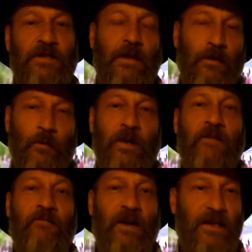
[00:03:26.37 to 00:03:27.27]
The only
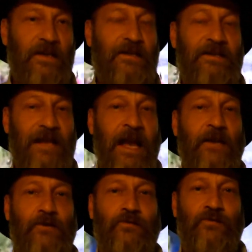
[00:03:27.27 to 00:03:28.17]
one I can find that is an
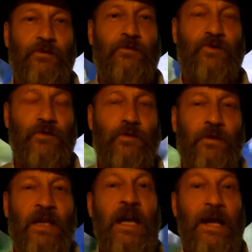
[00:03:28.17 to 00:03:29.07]
actual true
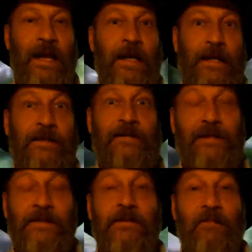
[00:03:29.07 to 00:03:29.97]
story
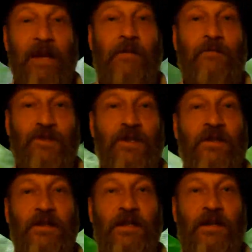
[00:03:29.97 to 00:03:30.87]
is that the man was shot